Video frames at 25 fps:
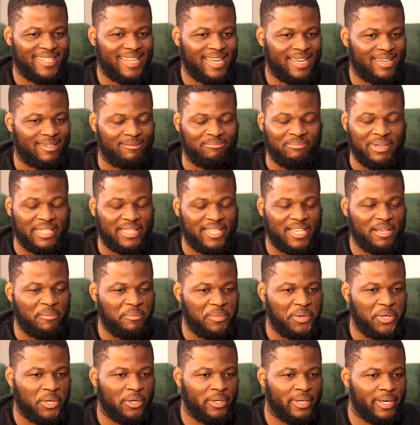Like I
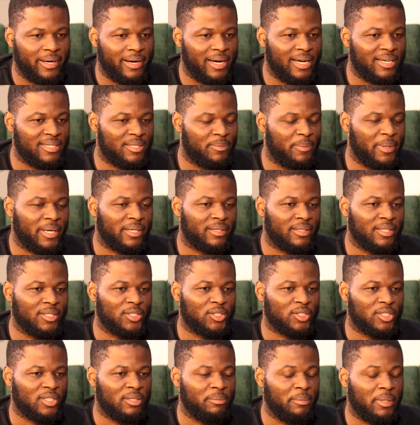think beyond our
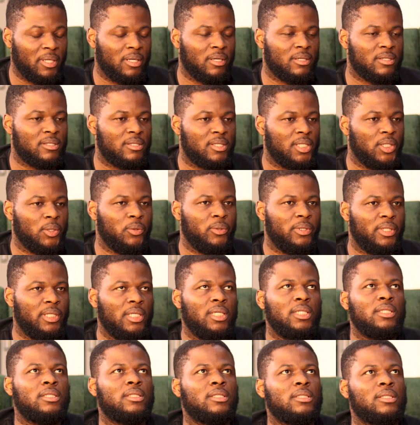expectation because till
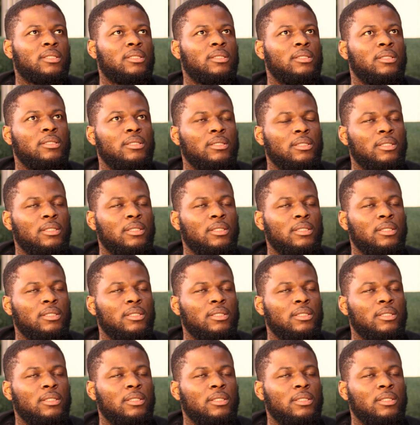date,